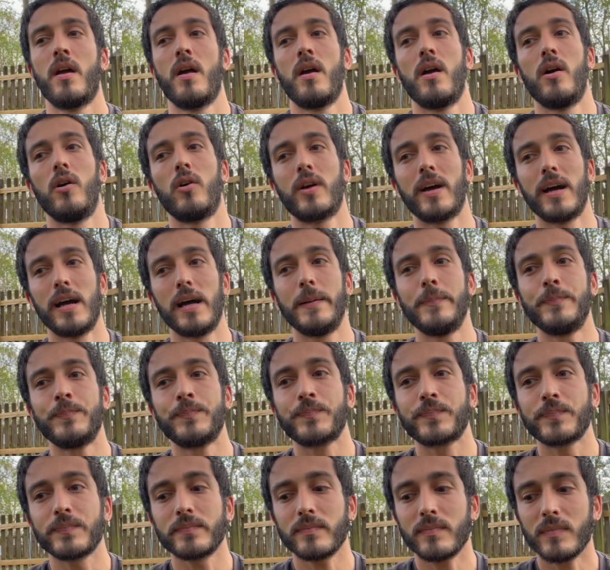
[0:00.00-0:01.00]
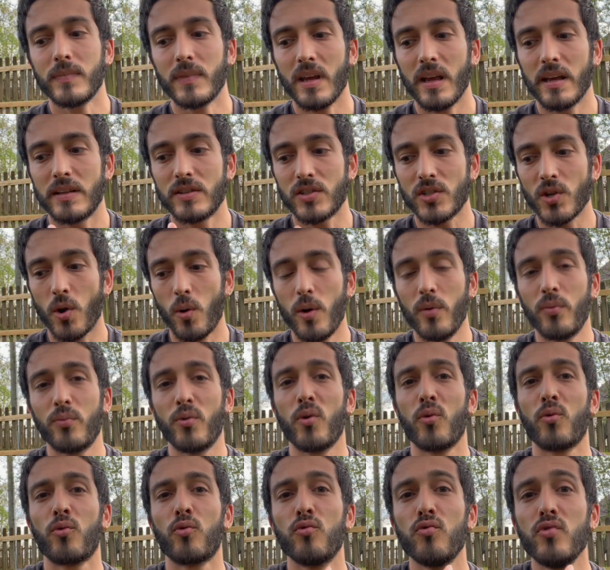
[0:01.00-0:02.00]
Okay? And so if
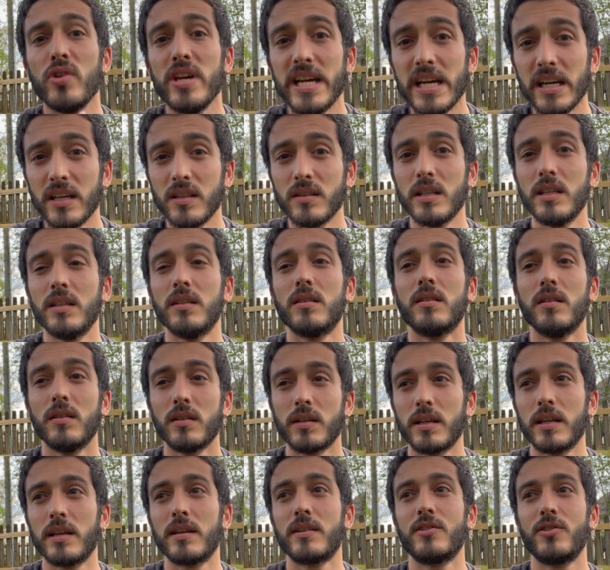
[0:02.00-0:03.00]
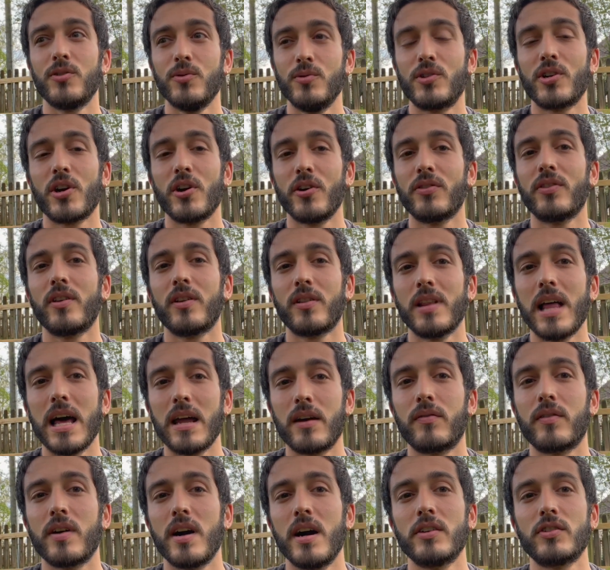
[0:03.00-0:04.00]
we're really looking to turn the lead
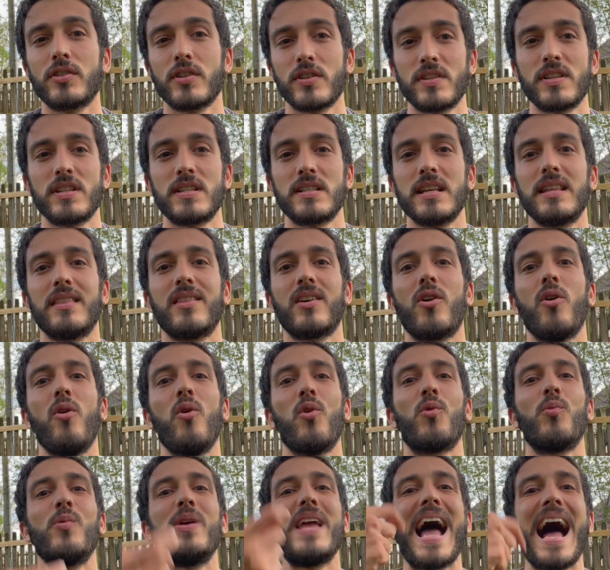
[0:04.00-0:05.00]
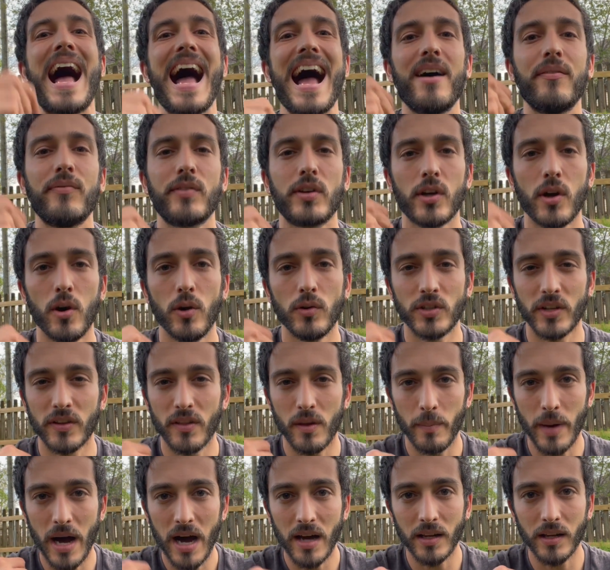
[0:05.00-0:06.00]
of consciousness in the gold, we have to go to the
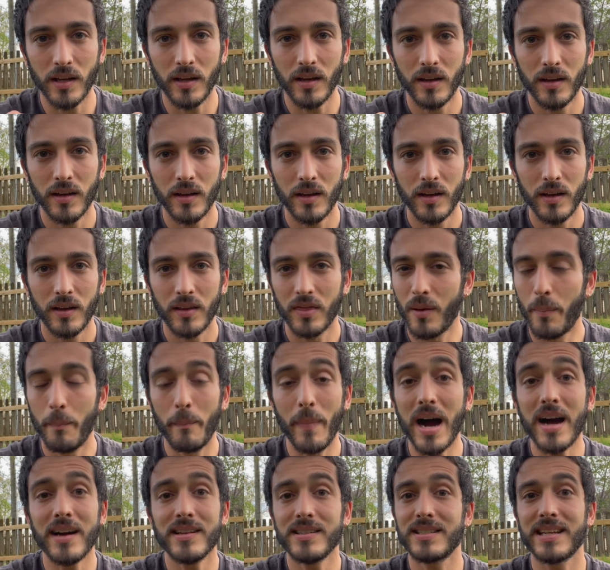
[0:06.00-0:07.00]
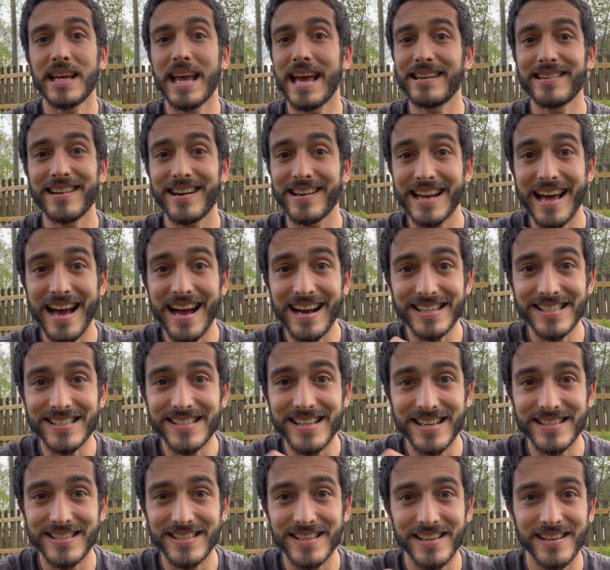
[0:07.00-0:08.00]
body. The mind cannot
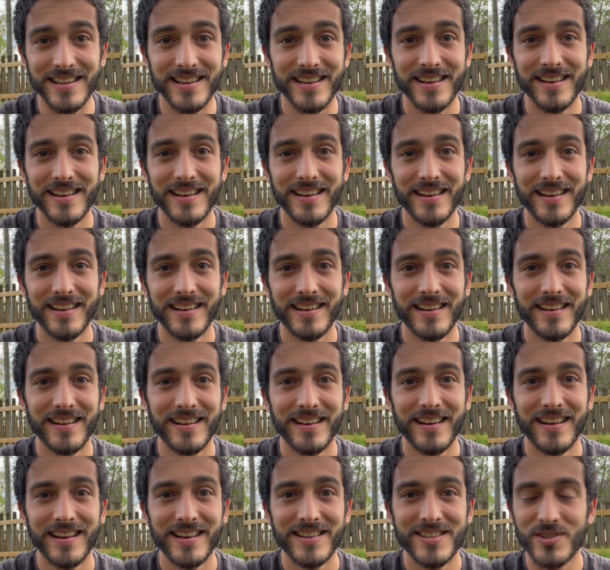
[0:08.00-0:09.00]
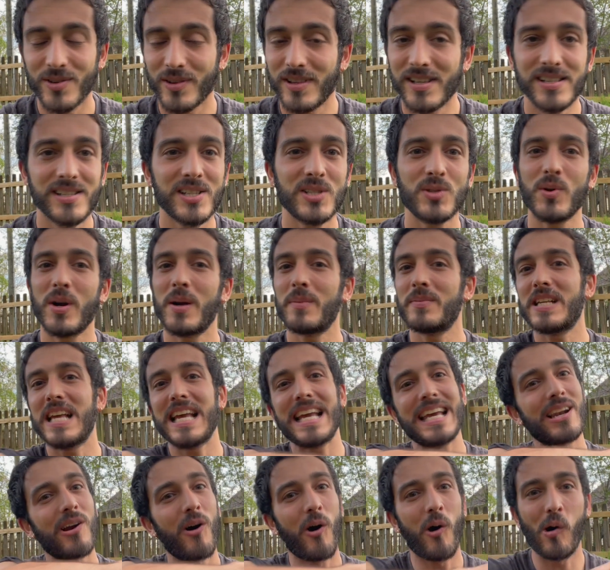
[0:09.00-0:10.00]
access it. So this is what I'm
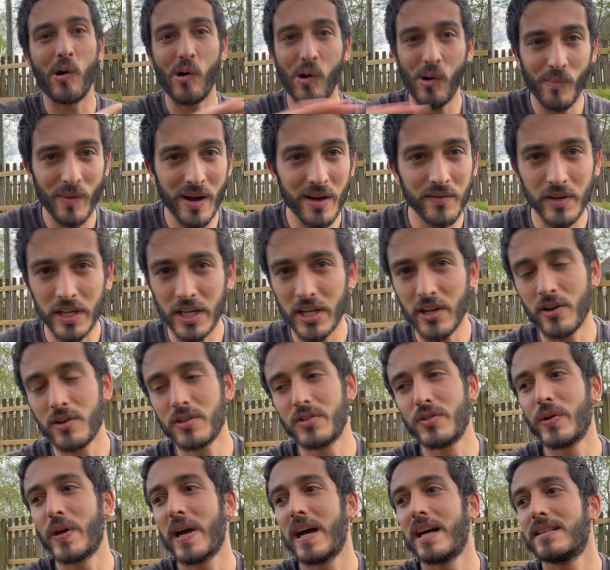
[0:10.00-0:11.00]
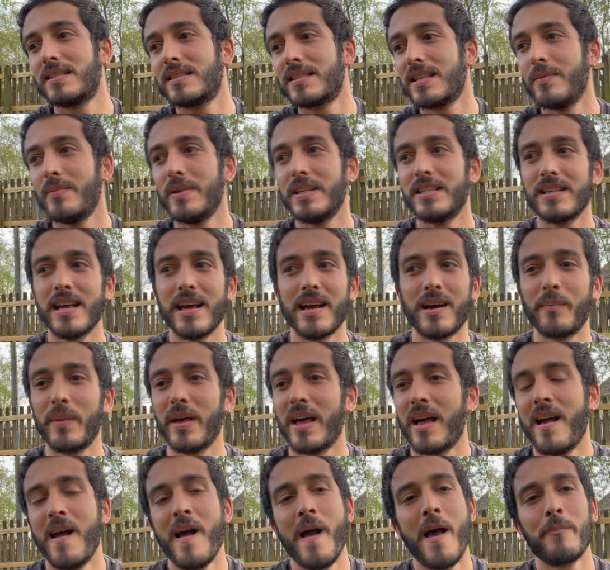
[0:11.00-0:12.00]
saying in all my videos. You guys see me saying, I'm
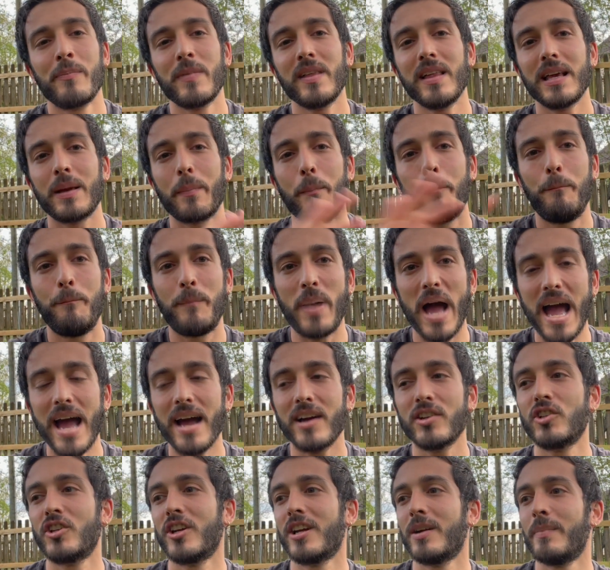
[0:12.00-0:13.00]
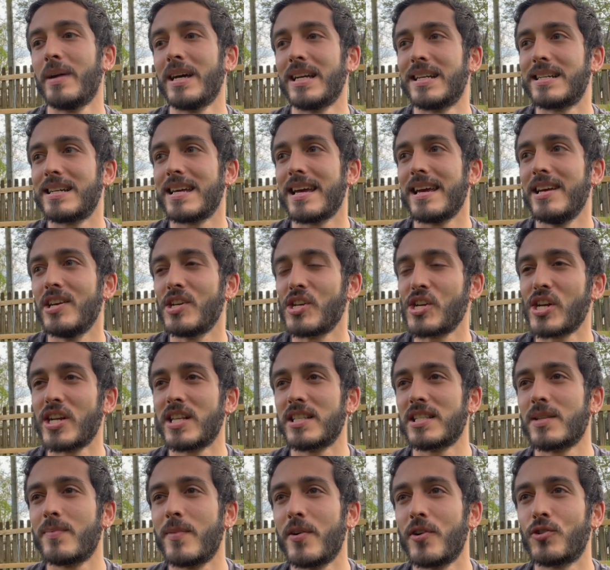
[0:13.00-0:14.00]
not like bashing meditation
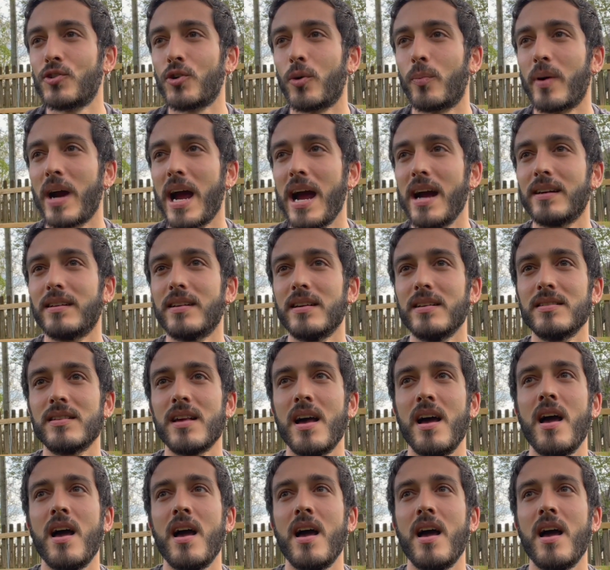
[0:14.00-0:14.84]
and spiritual practice,